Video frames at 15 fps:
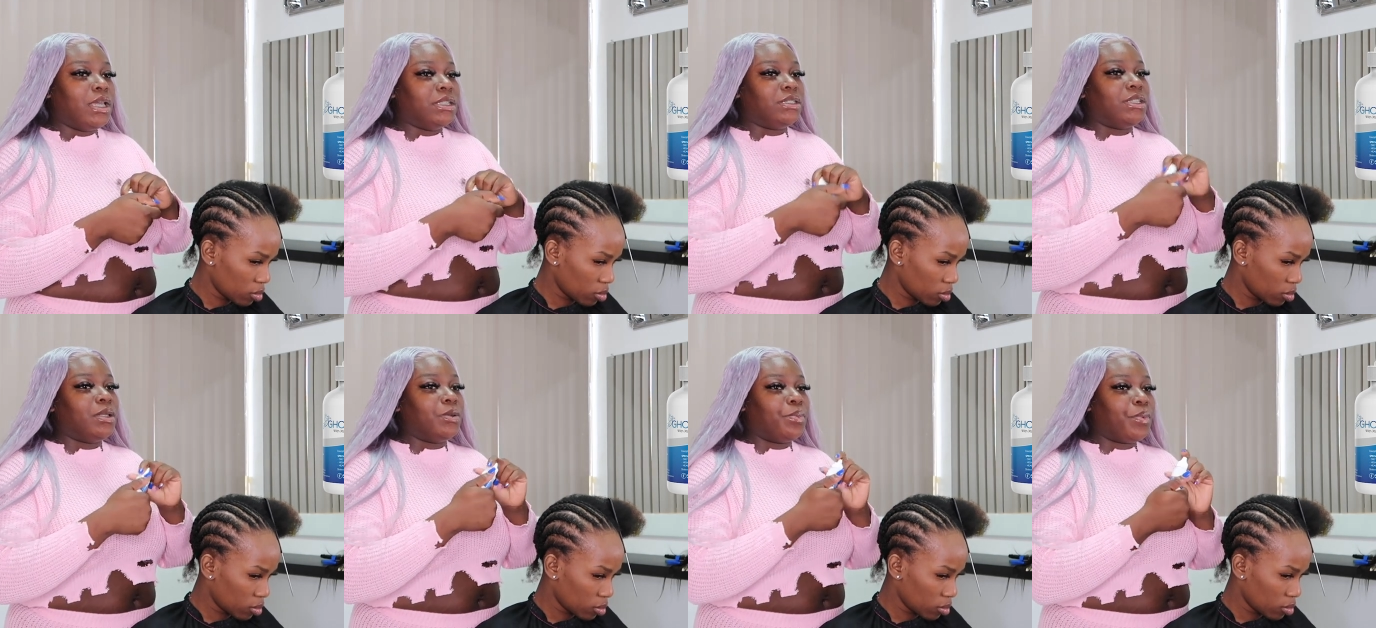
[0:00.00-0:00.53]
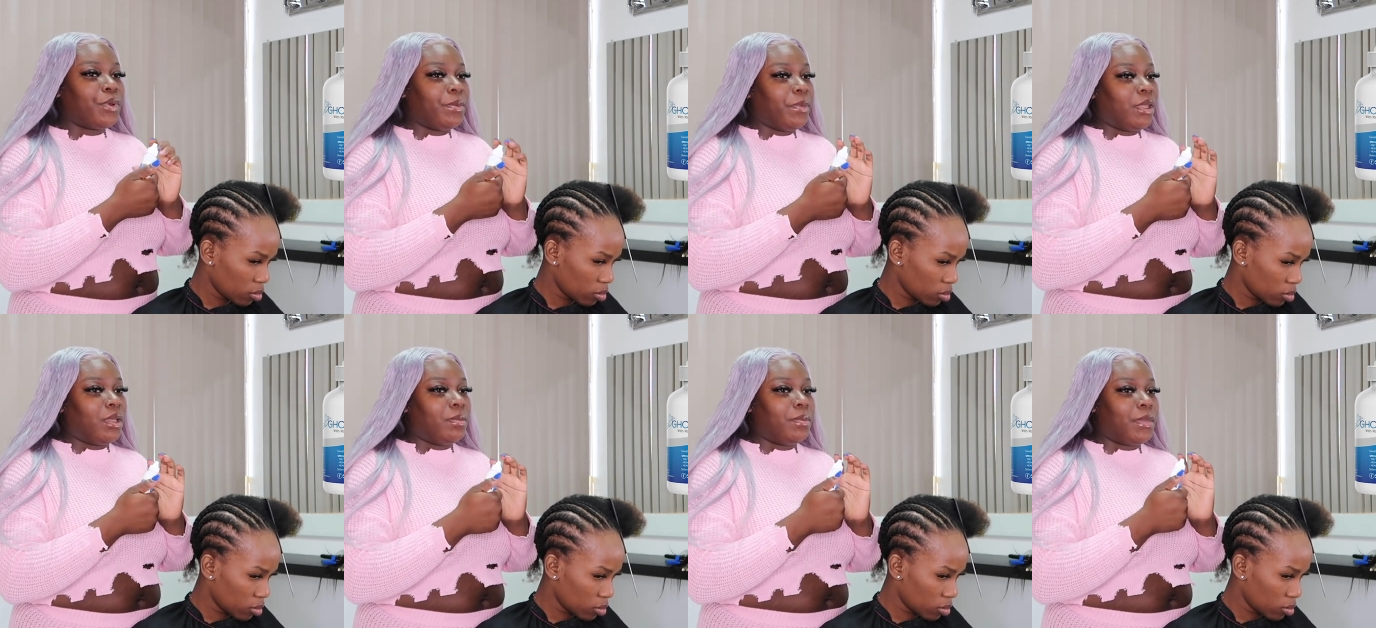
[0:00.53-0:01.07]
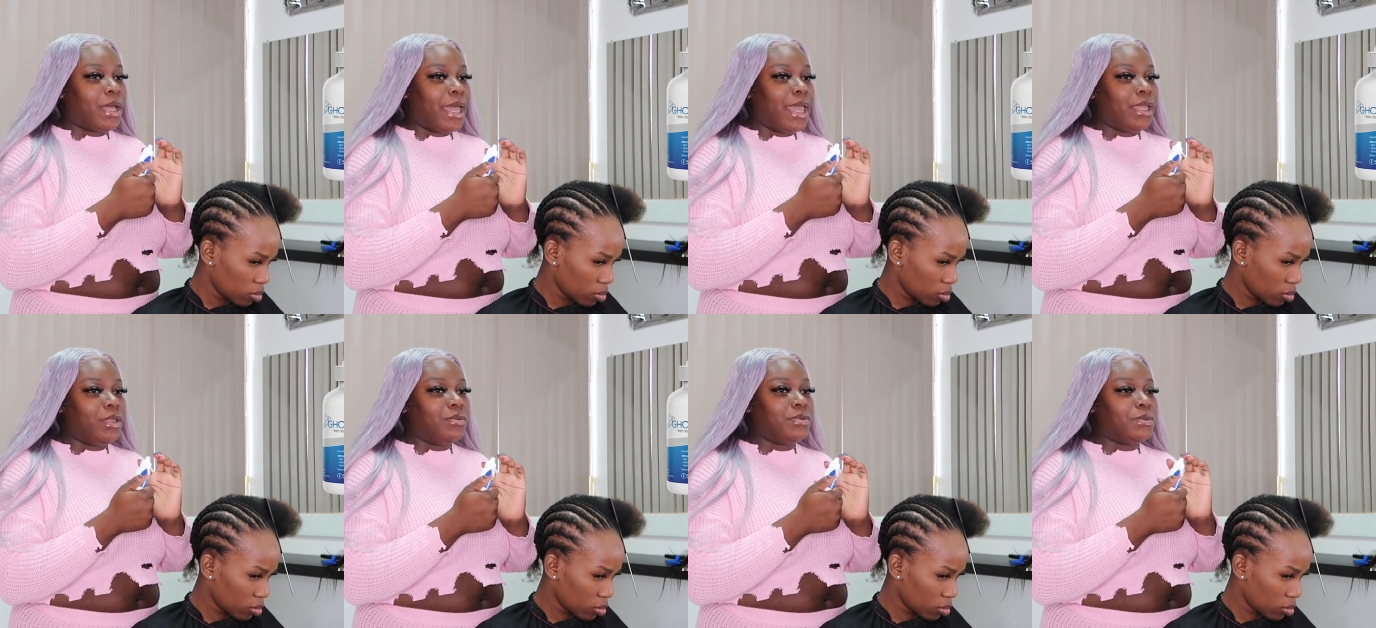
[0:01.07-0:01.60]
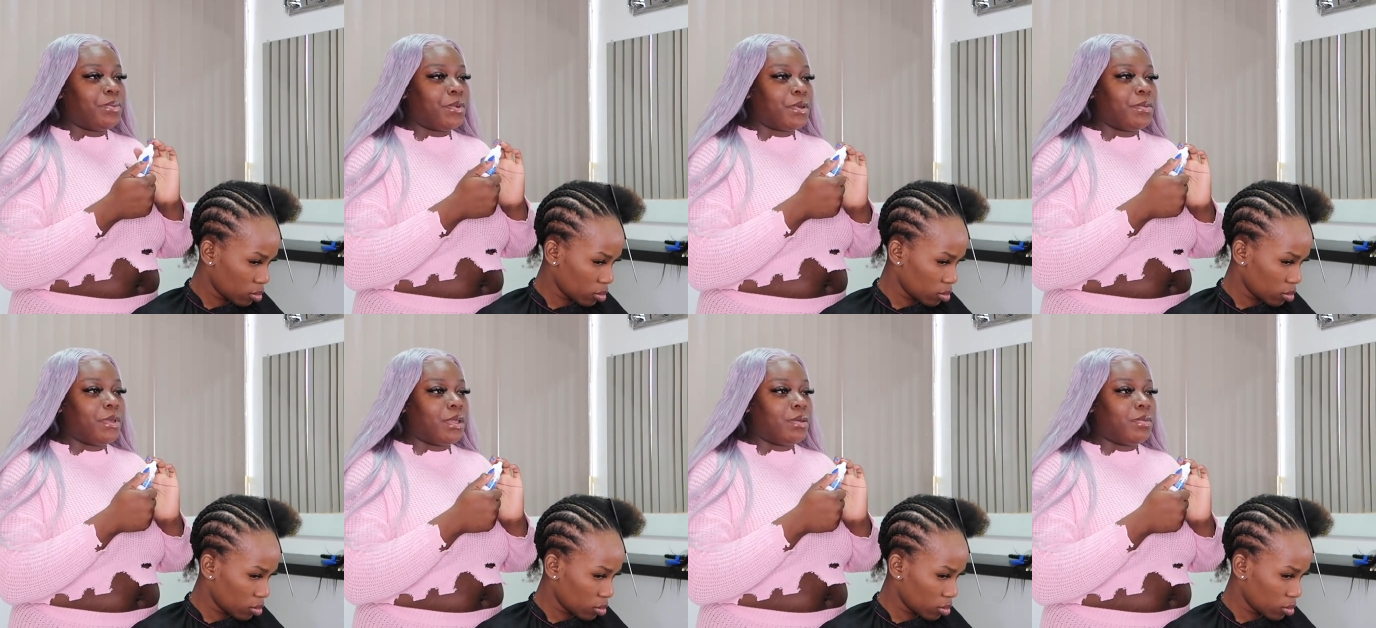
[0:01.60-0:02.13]
Speaker 1: Instead of premium, I had used
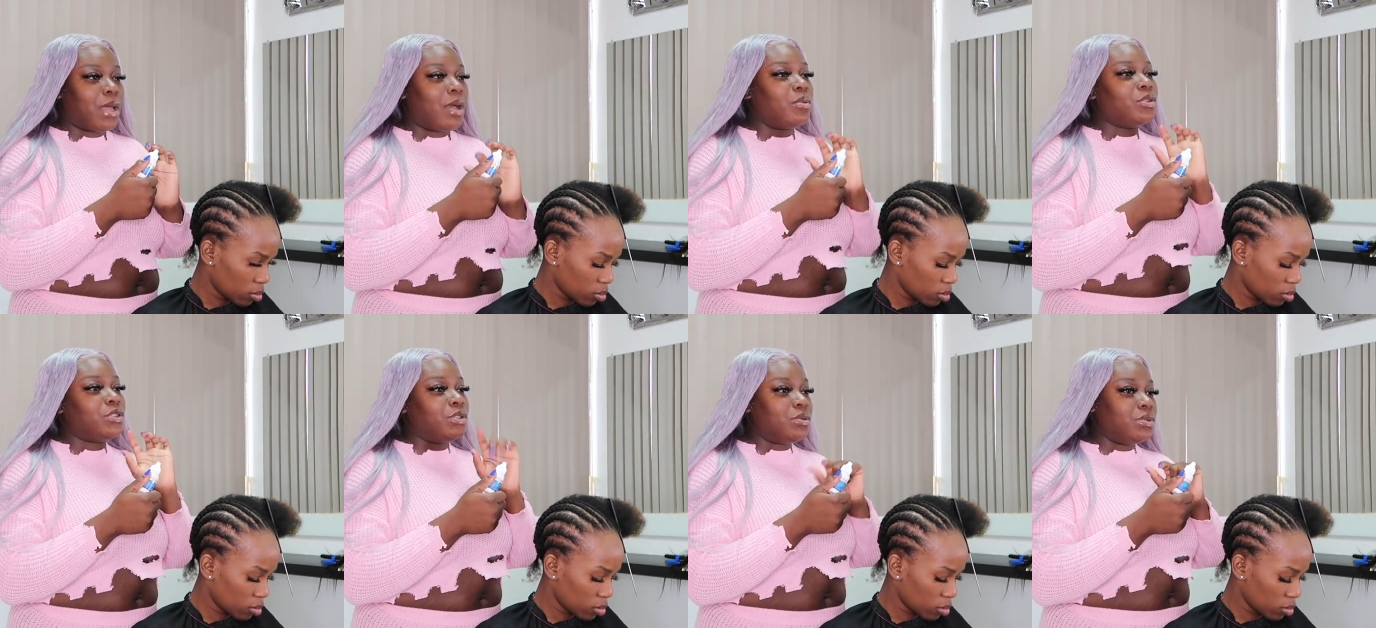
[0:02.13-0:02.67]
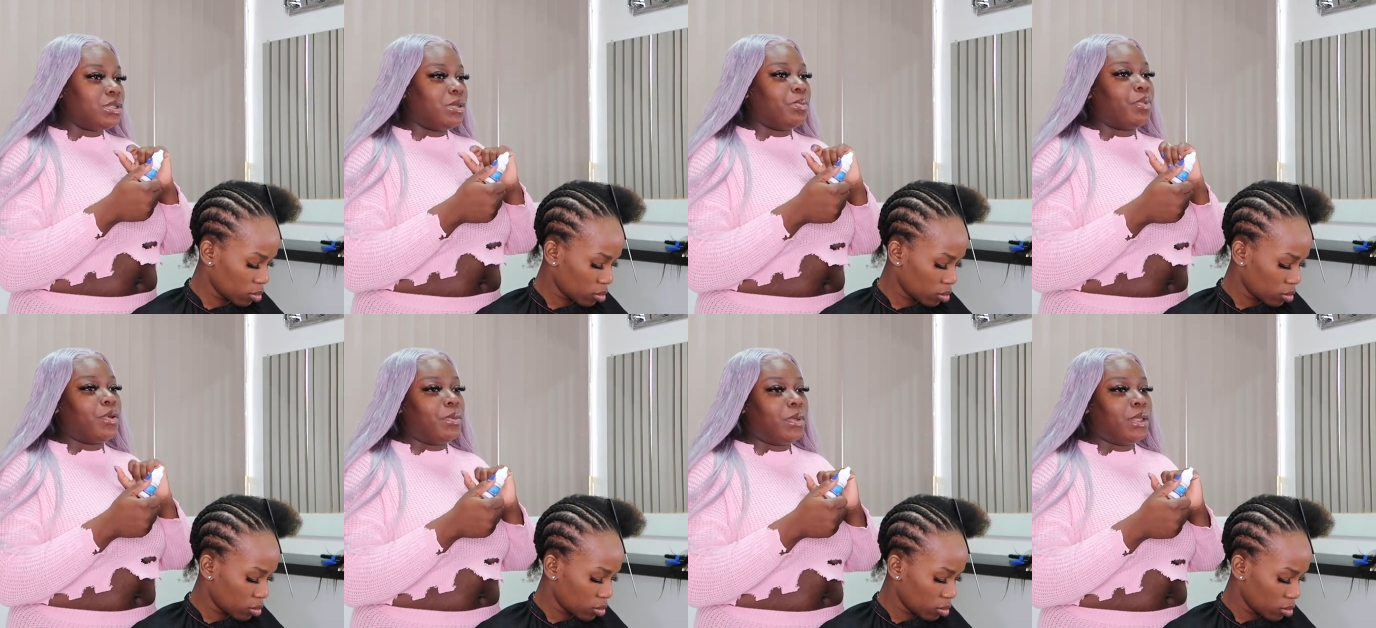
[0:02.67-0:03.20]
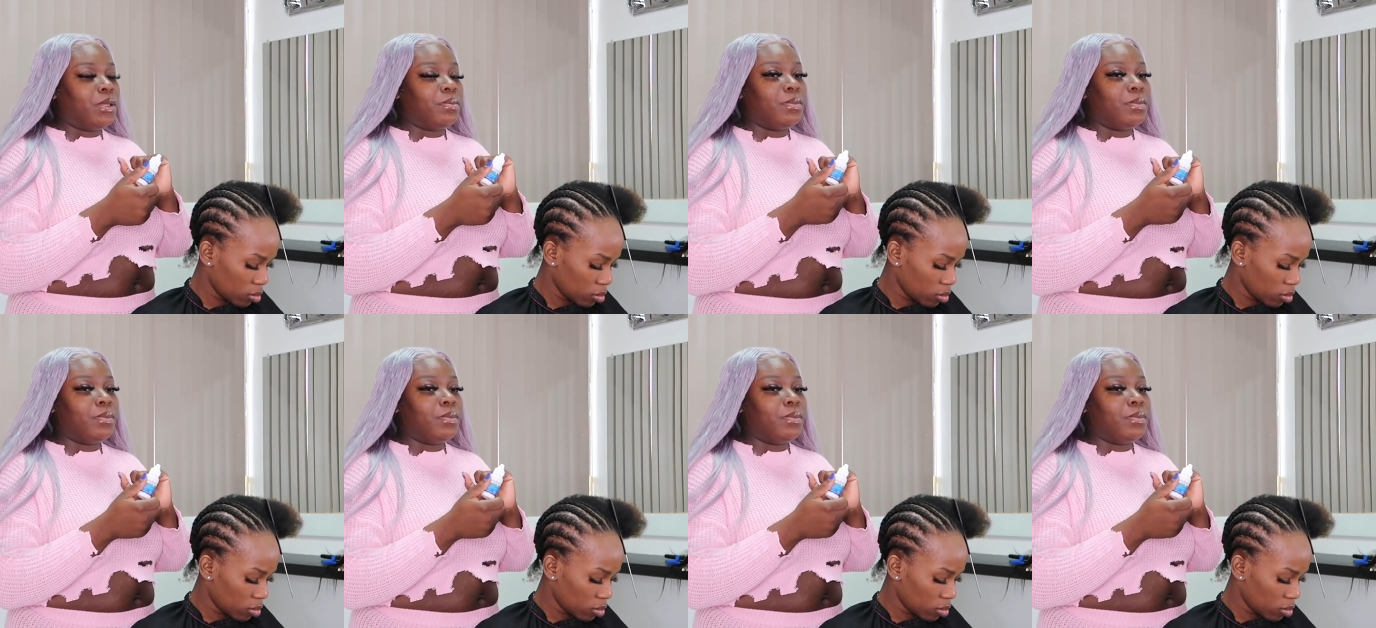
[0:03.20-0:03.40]
premium. Yeah, I was using premium.